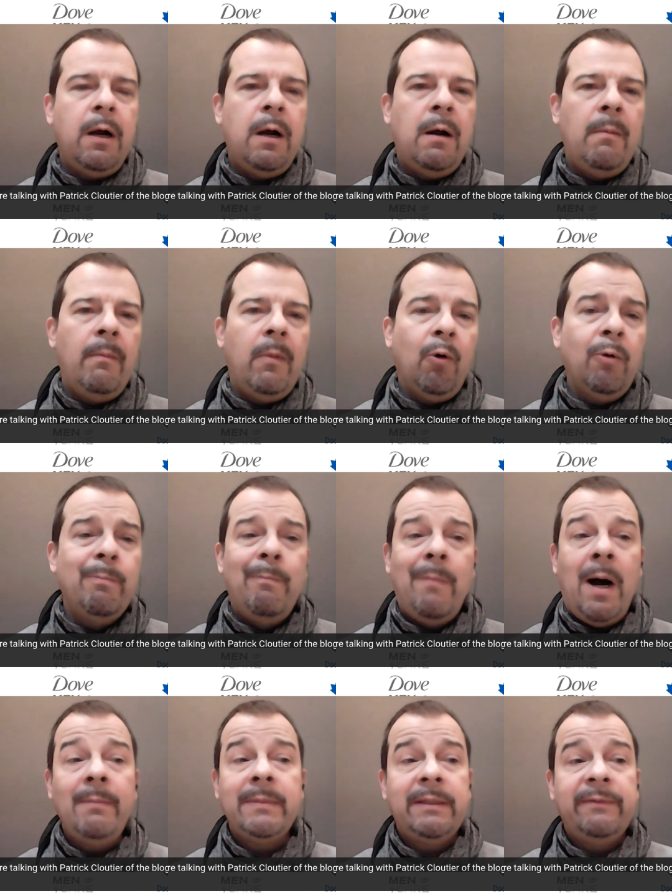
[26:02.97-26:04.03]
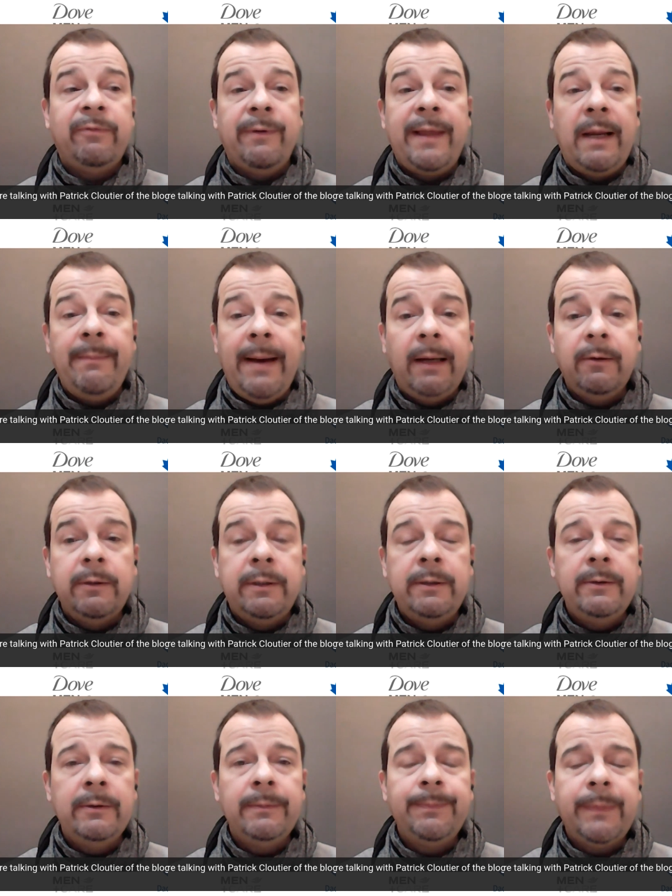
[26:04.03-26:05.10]
or moms for that matter
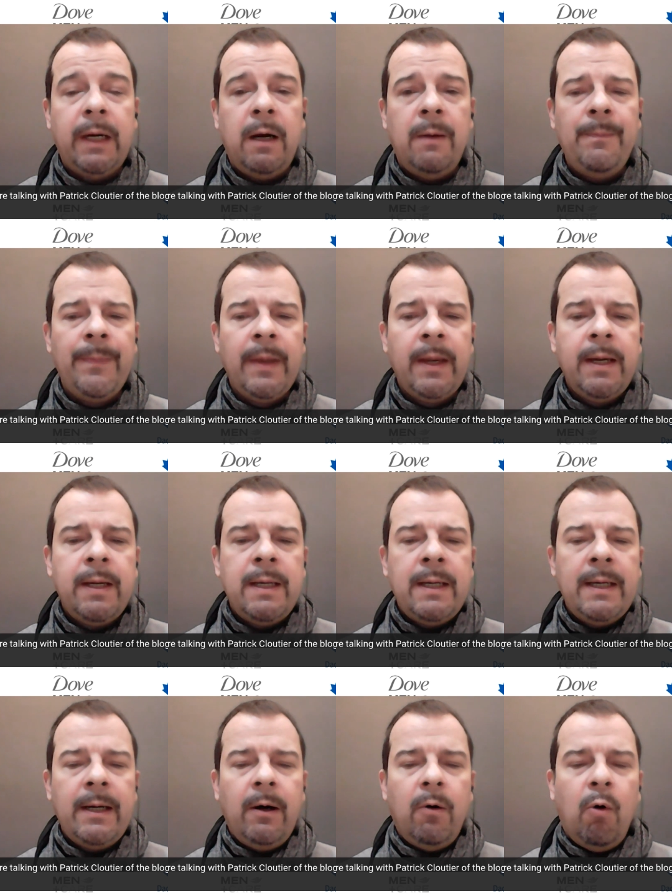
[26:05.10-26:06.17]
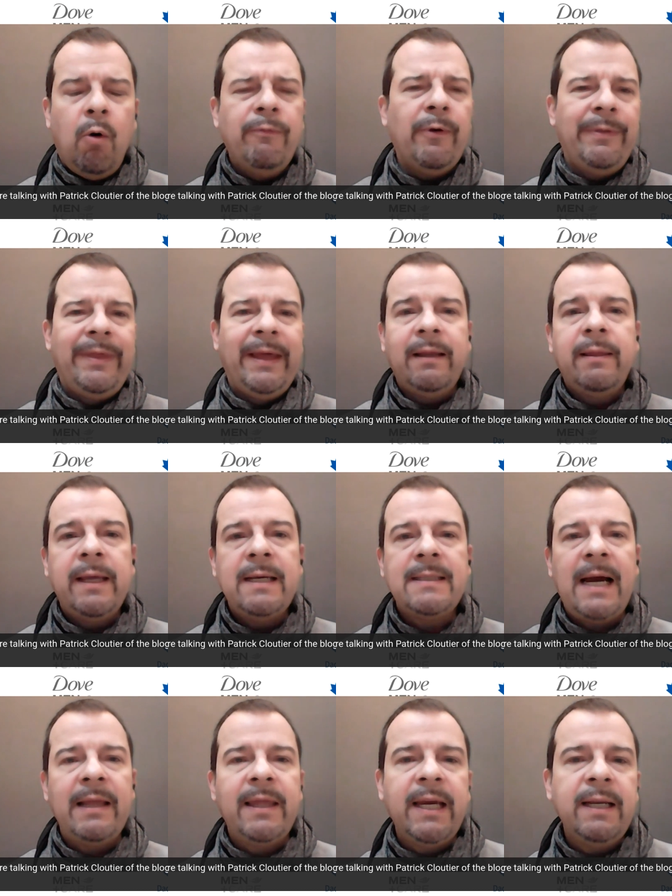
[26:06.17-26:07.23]
too, overthink things,
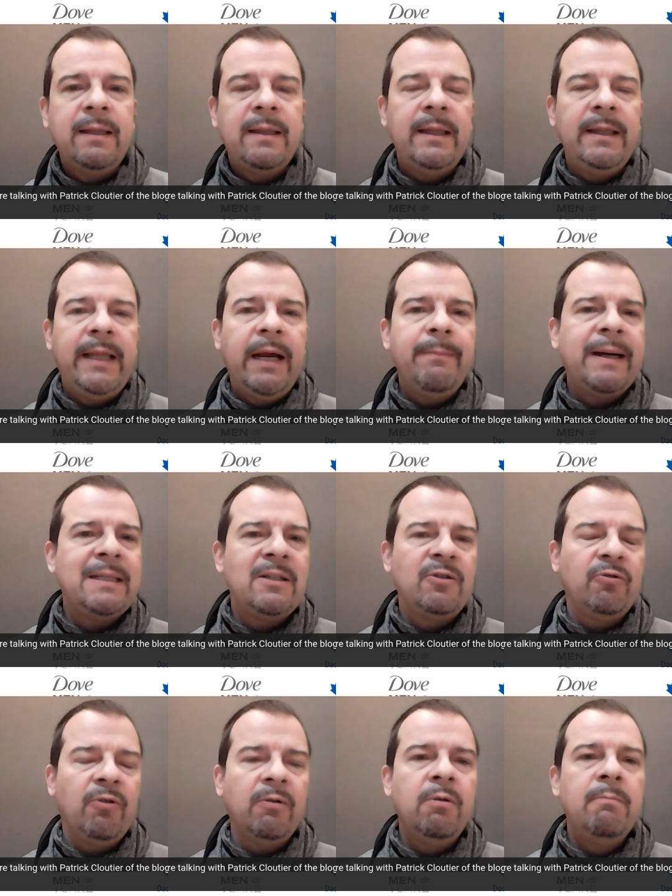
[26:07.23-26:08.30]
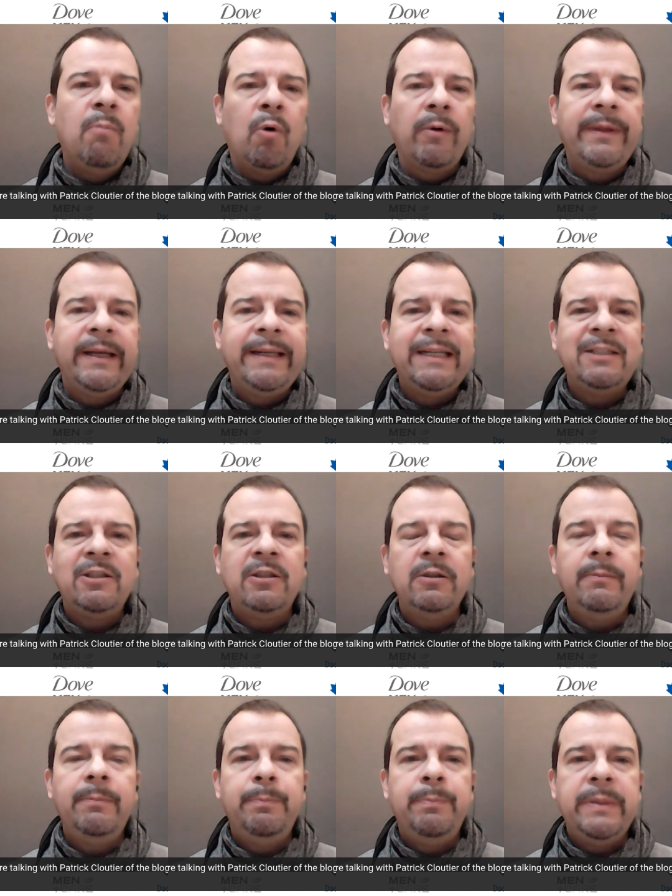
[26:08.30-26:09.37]
I think they might struggle more than they
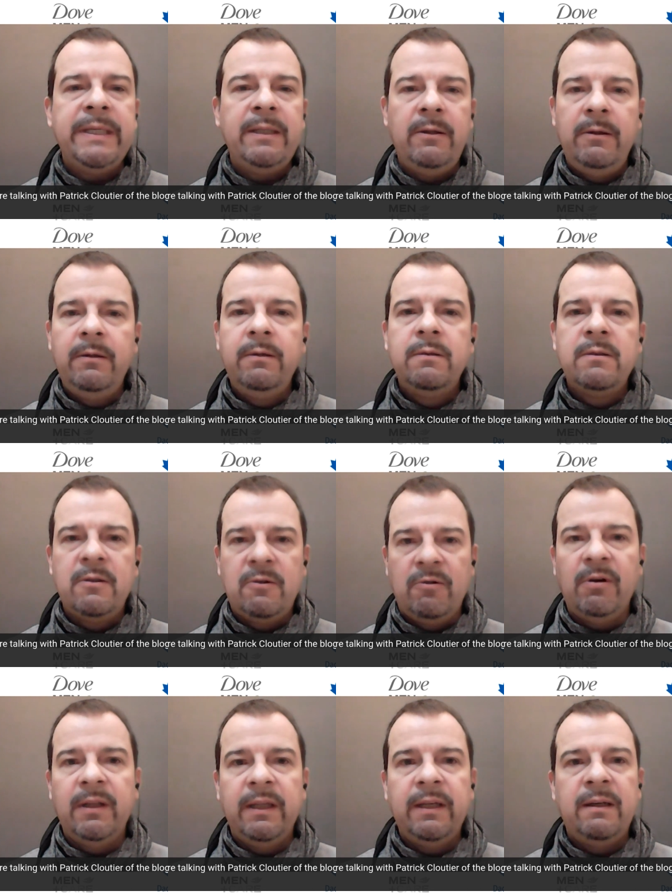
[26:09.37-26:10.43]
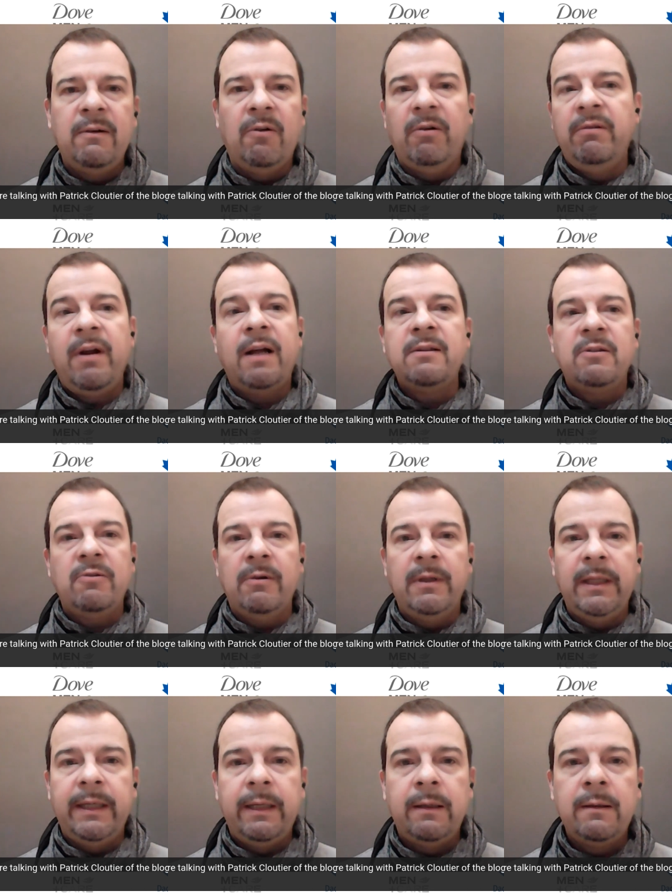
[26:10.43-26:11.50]
should be struggling or not
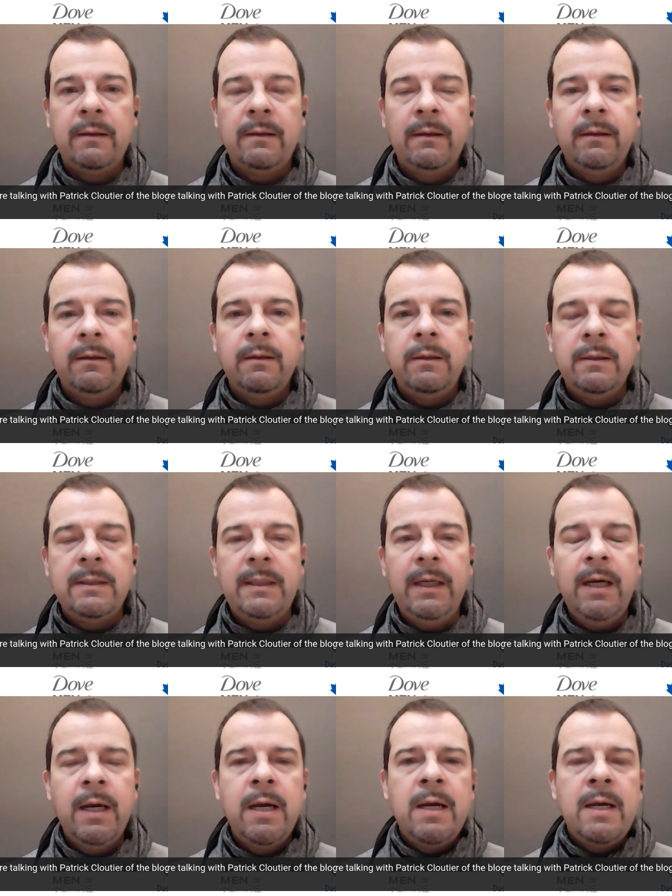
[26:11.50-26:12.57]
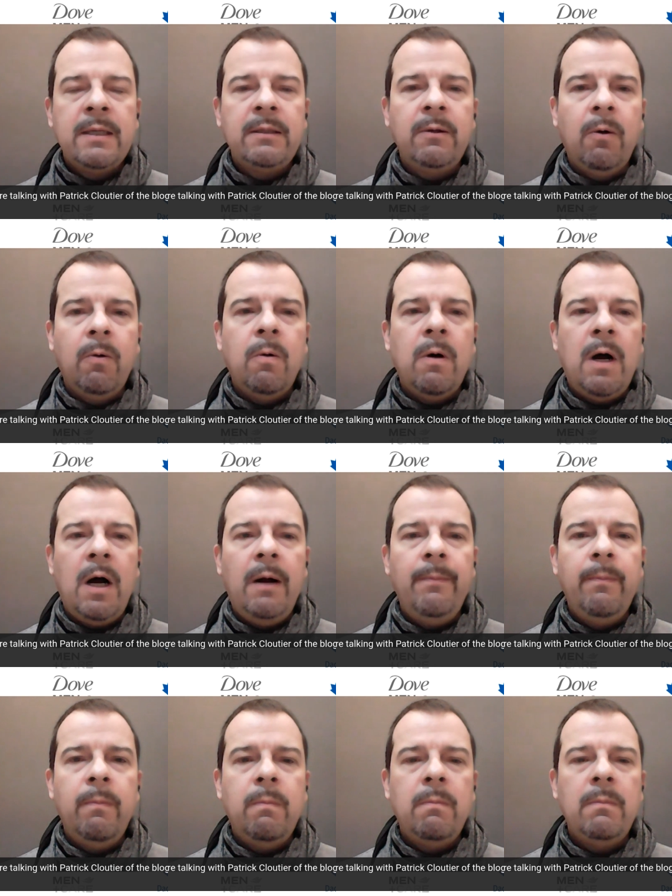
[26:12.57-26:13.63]
struggling. You see,
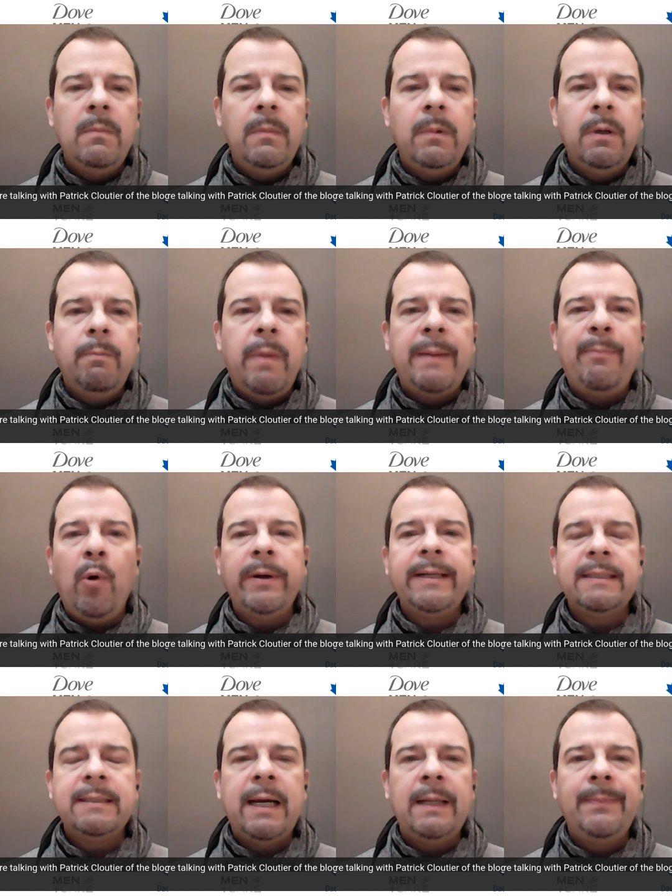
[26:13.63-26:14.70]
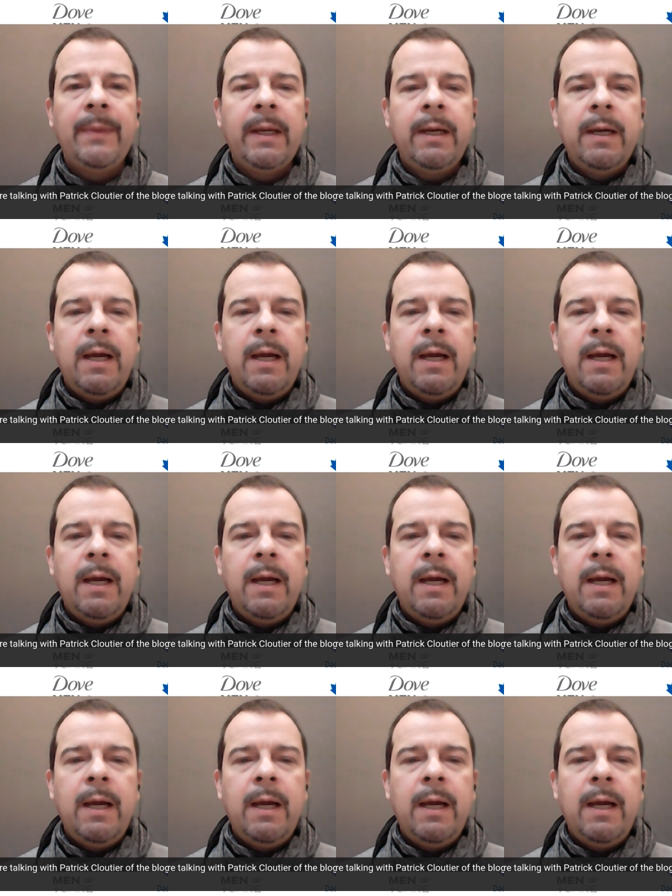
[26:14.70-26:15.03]
so my point is that